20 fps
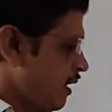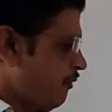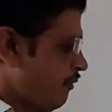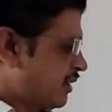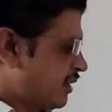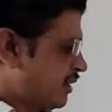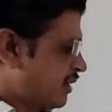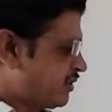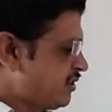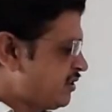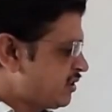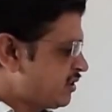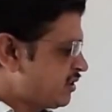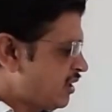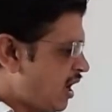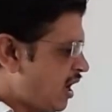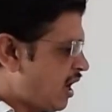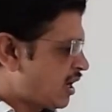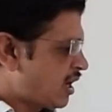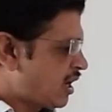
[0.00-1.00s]

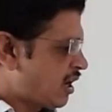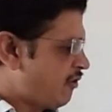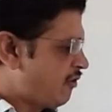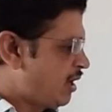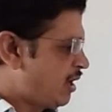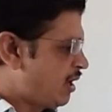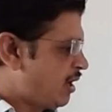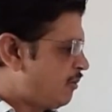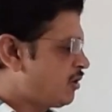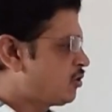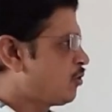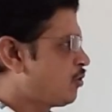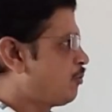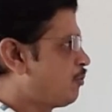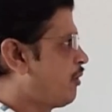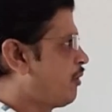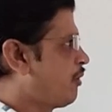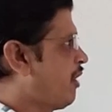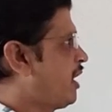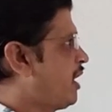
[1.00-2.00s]
Vaccines are available
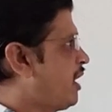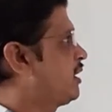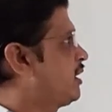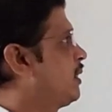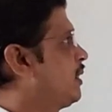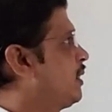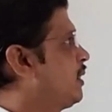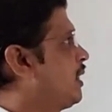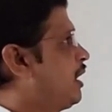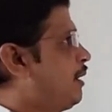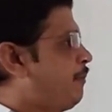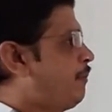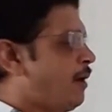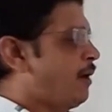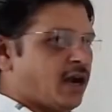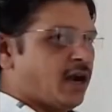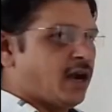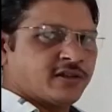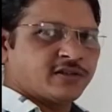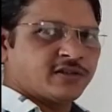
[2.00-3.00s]
to prevent
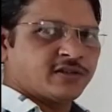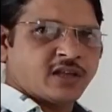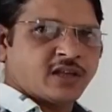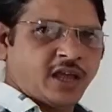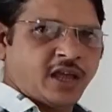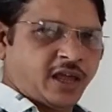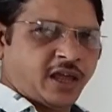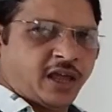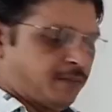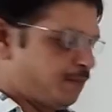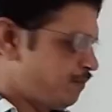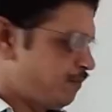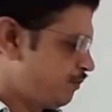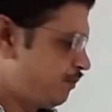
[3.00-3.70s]
hepatitis A.